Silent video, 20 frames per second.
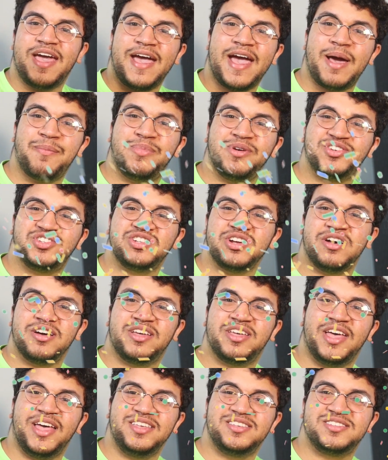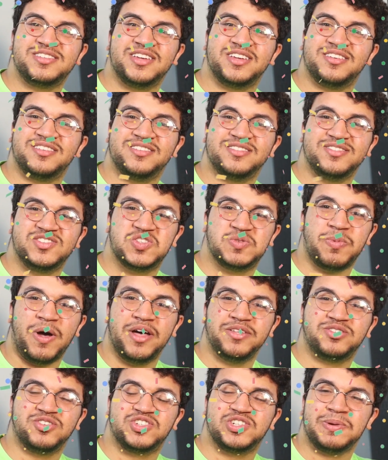Happy Sean Kingston
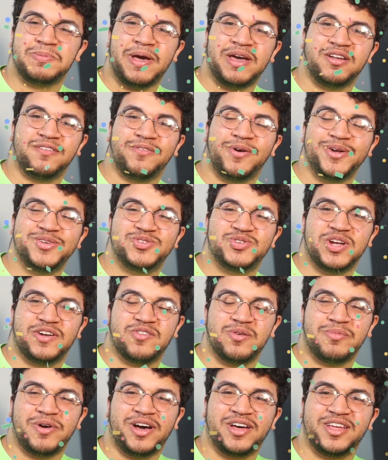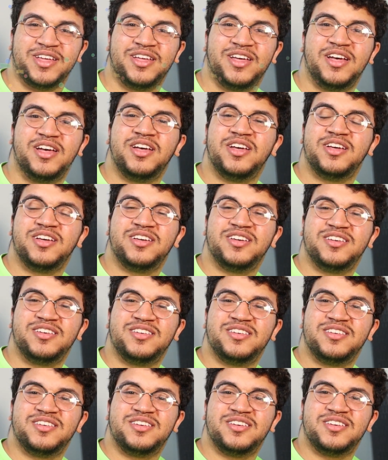sponsorship anniversary, everybody.
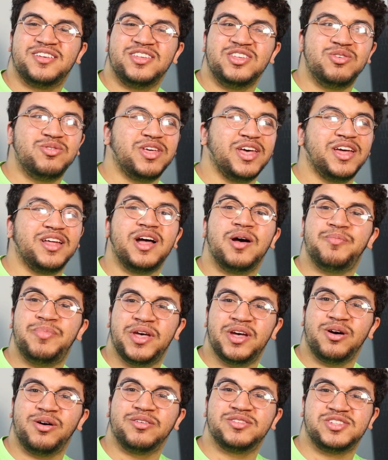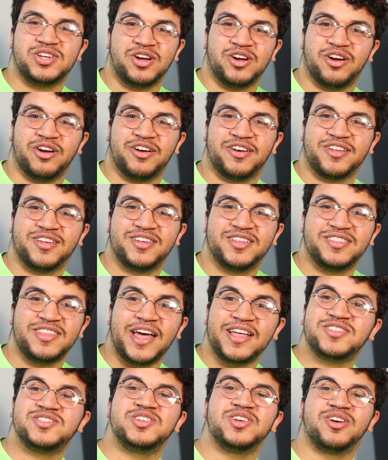You get a big old turd.
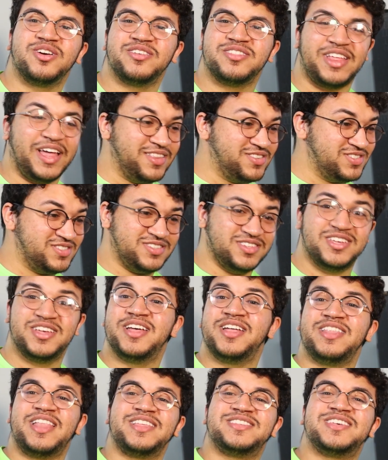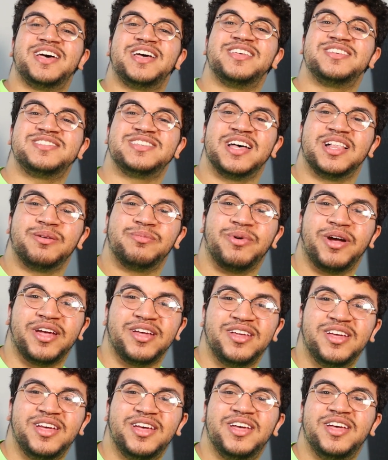That's how you
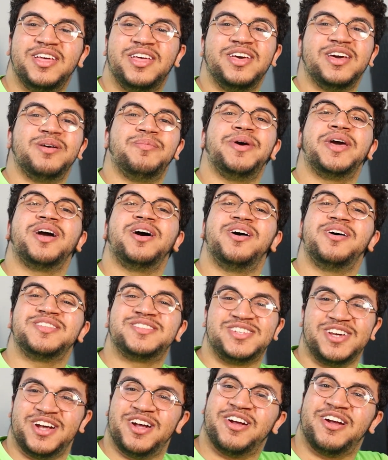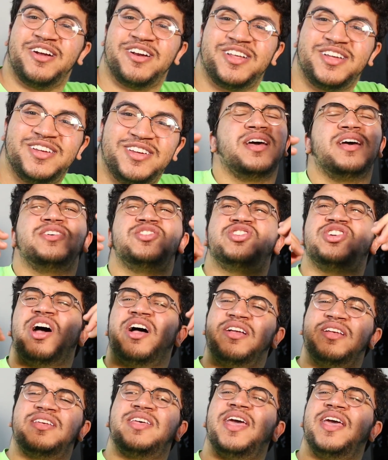celebrate. You get a big old turd.
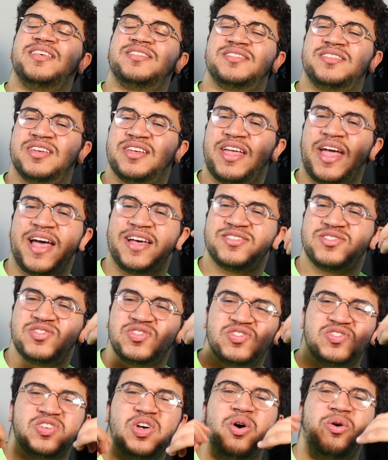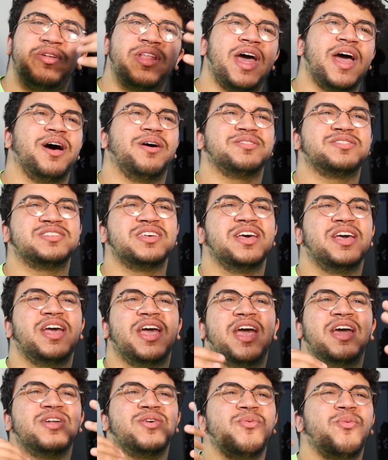Sean Kingston has sold out
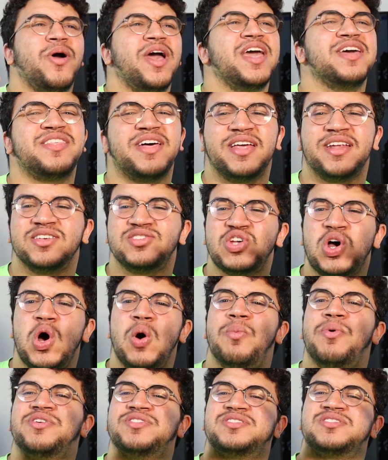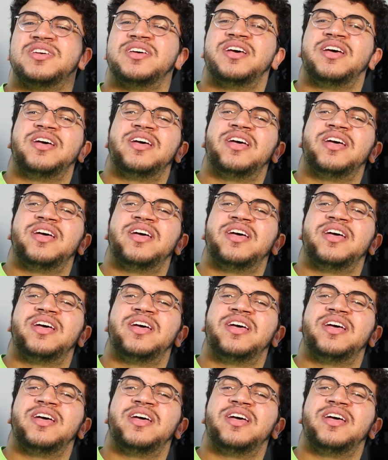in a way that is almost